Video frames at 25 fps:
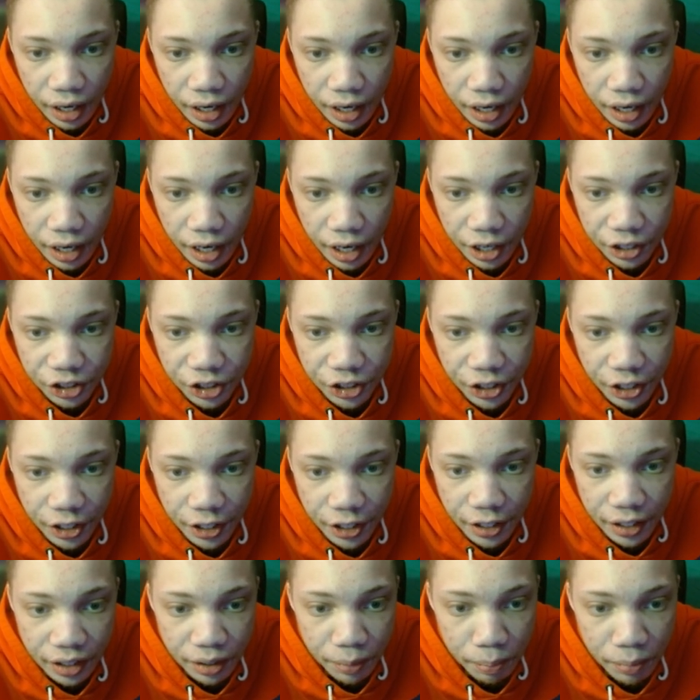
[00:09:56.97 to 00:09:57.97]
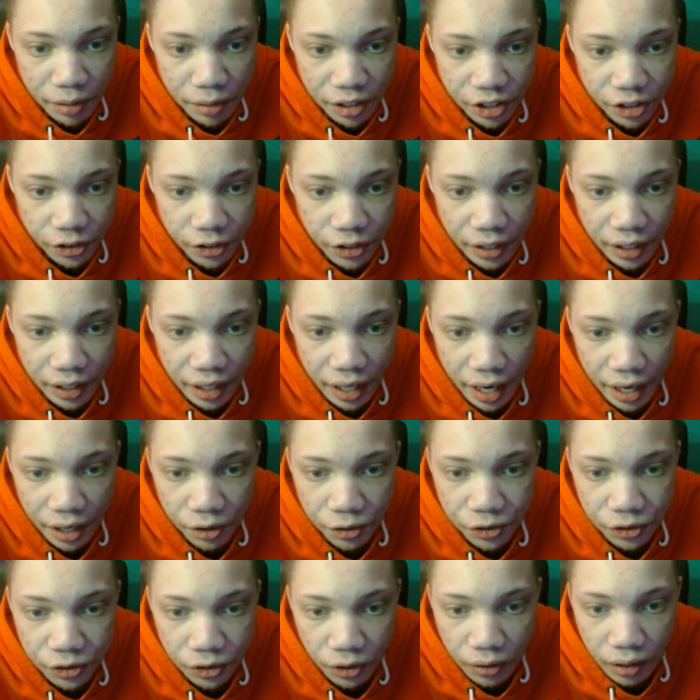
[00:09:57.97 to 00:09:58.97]
engineering mystery angle.
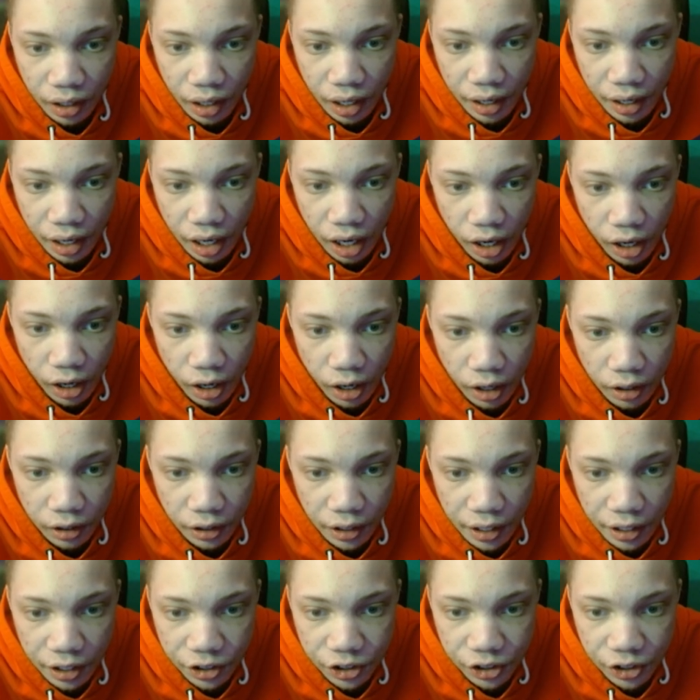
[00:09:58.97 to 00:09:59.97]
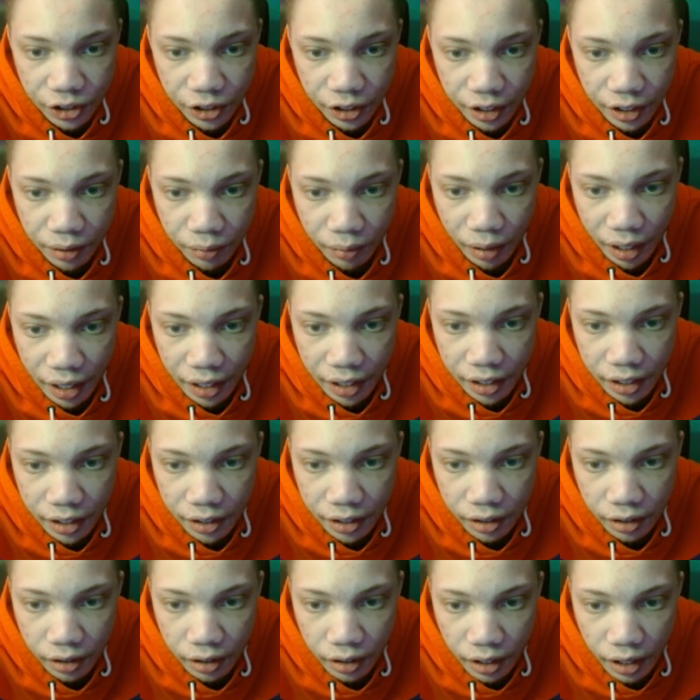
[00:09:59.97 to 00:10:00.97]
So the engineering right
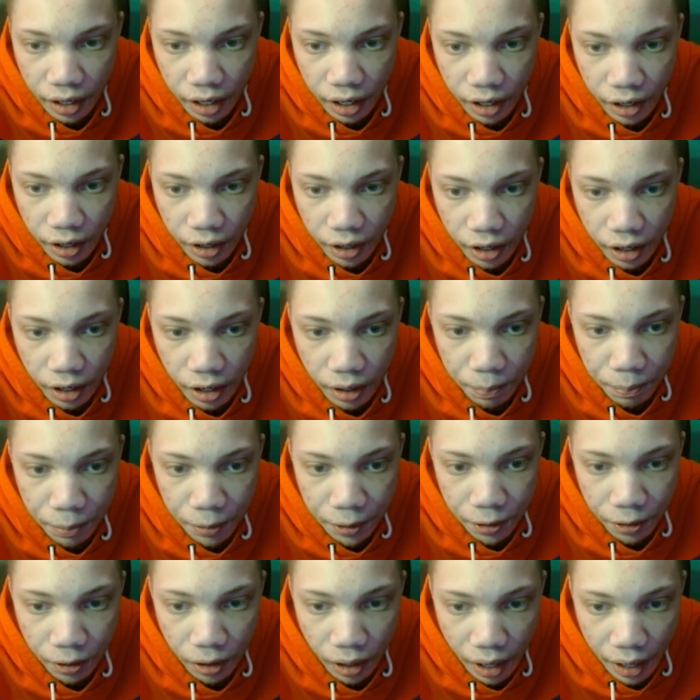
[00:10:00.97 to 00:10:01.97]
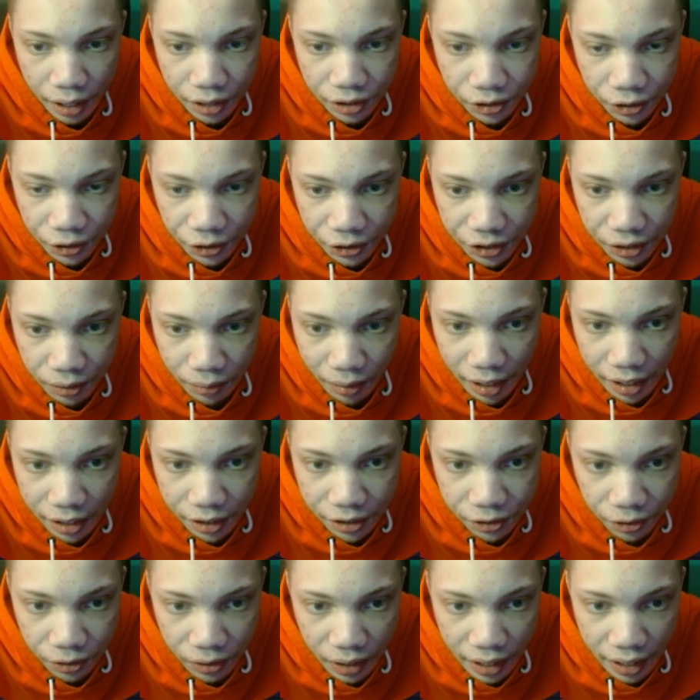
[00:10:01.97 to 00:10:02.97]
here, the build. All right, so you see right here,
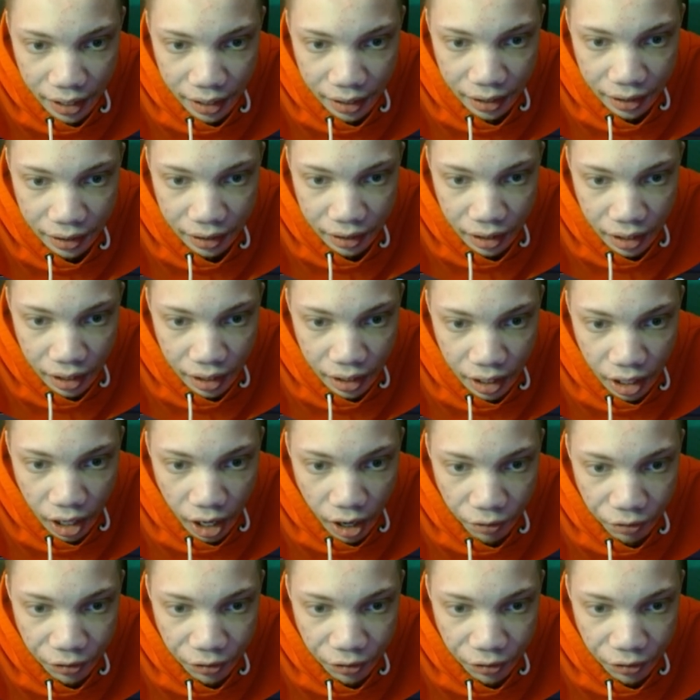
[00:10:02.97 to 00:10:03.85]
so the heading of